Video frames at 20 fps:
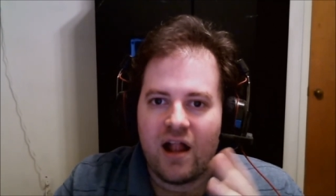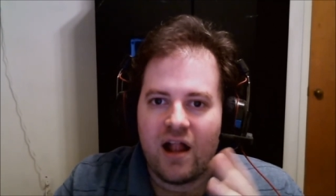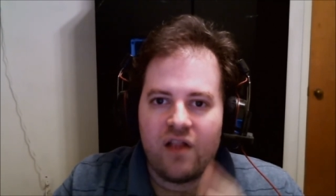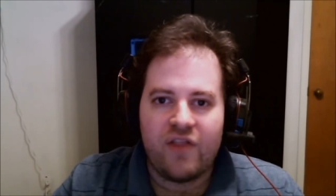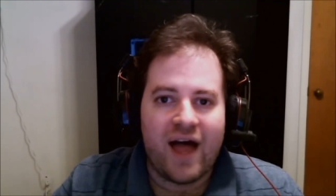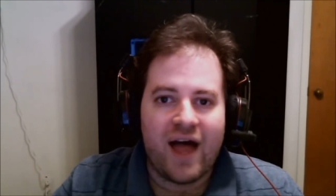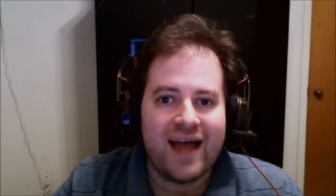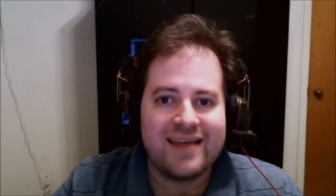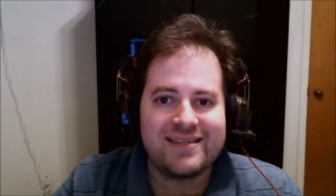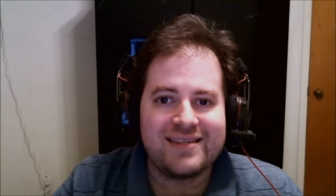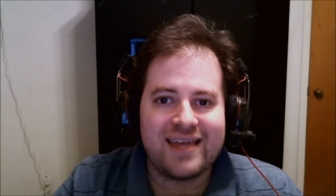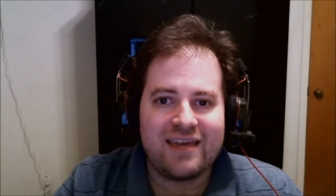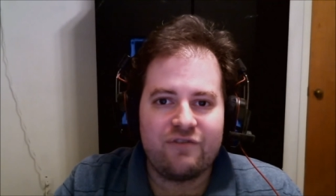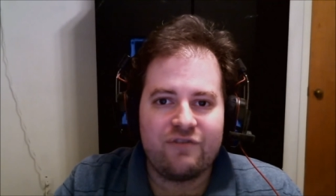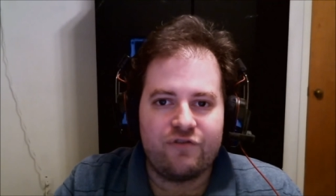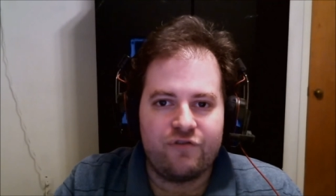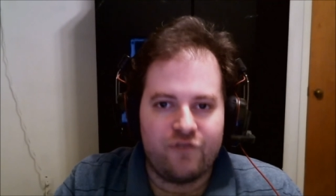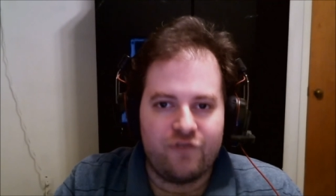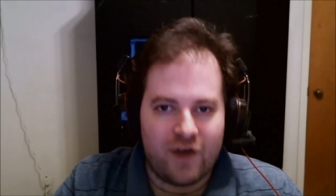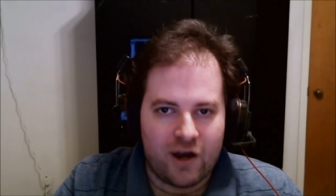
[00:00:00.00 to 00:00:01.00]
that is a
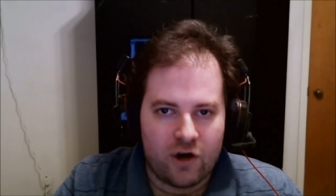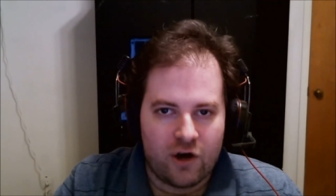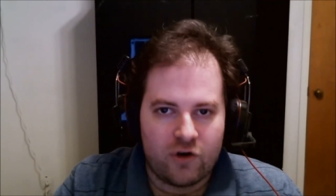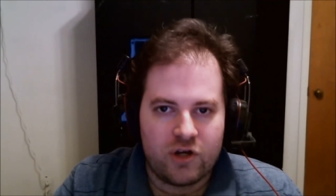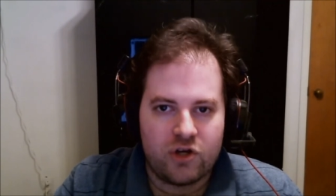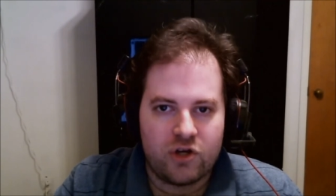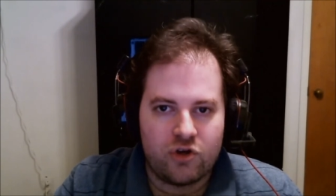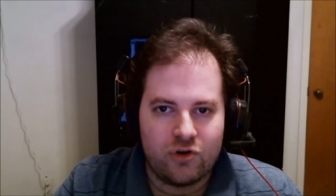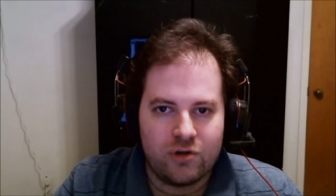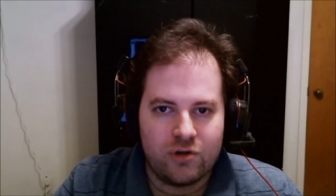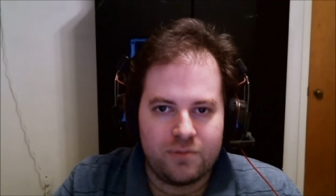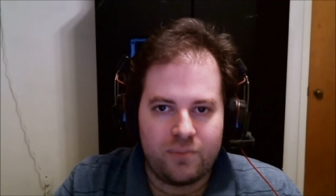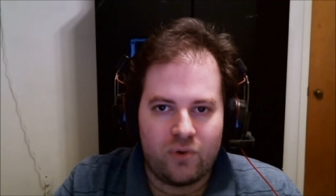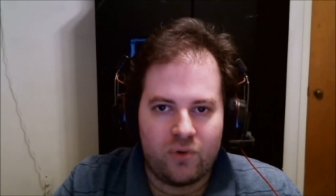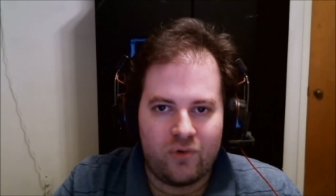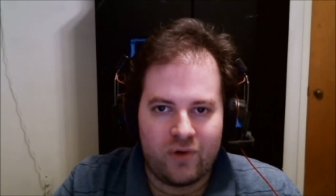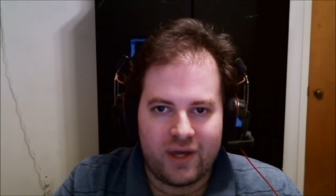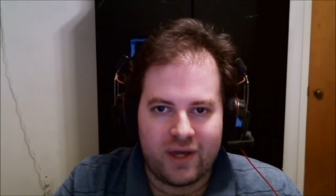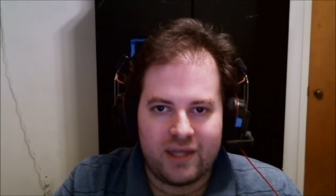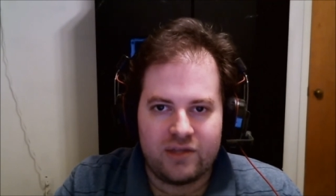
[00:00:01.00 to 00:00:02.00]
very good
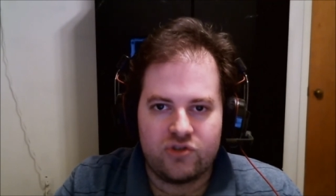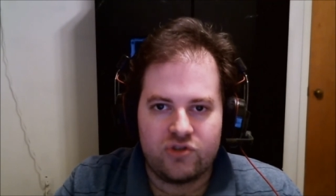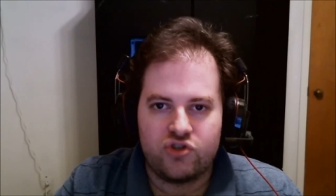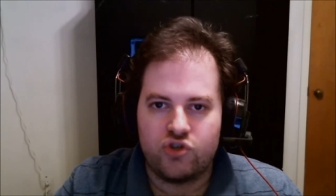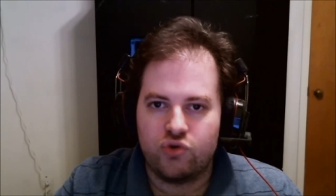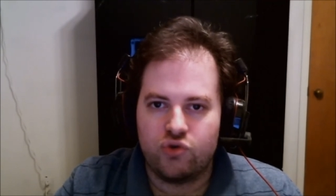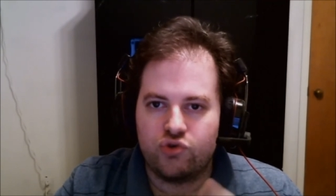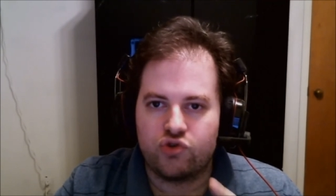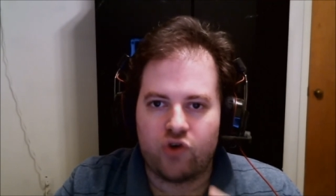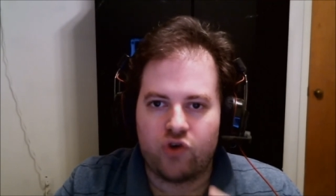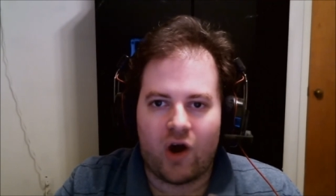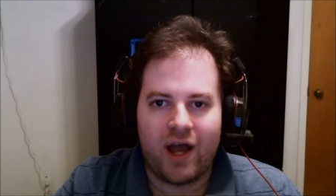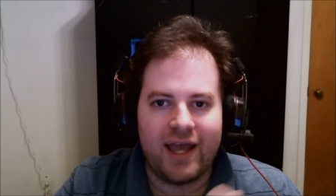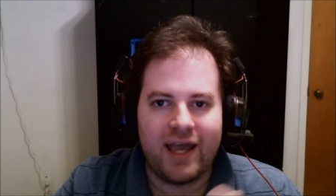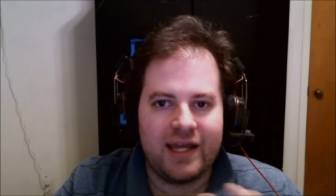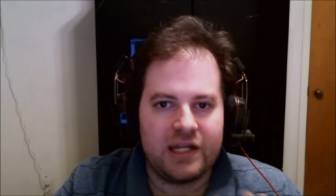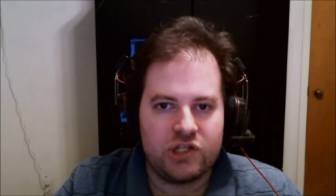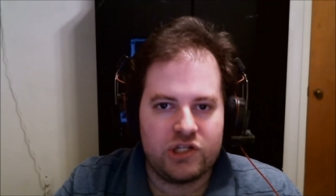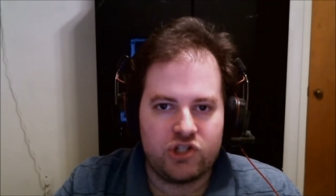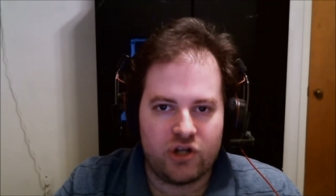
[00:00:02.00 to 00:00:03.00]
point to try
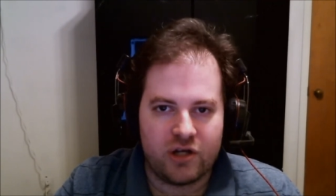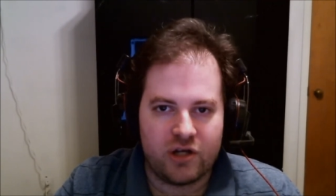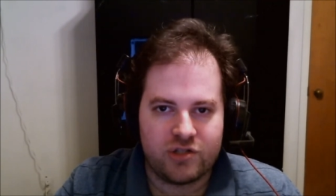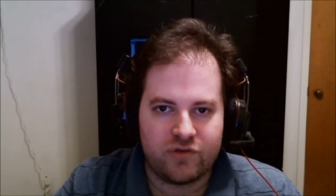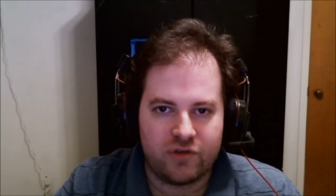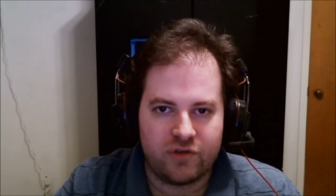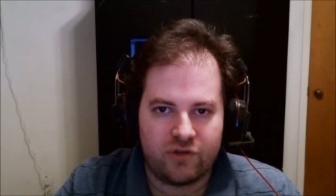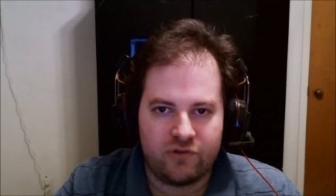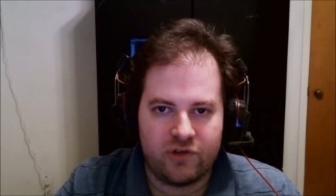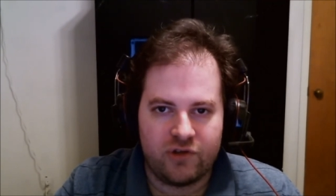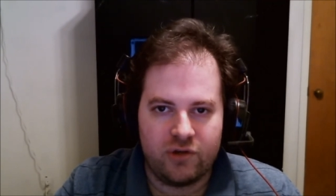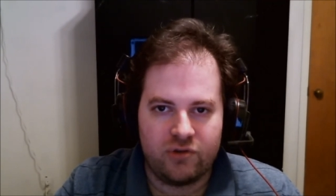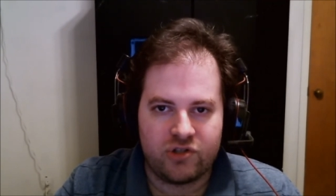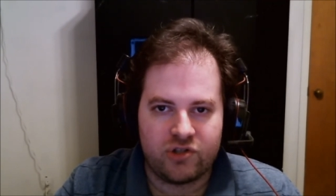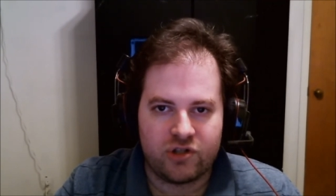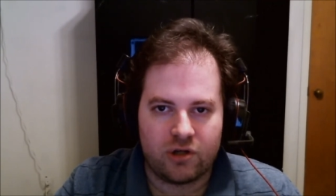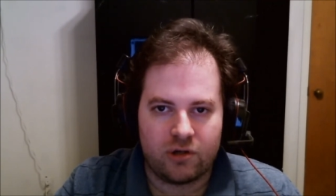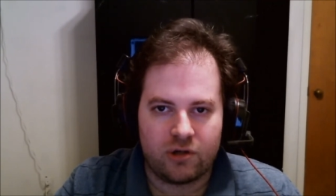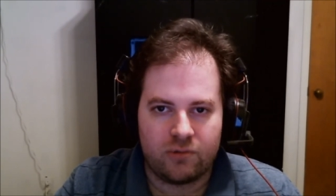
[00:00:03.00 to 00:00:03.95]
and adjust for the future.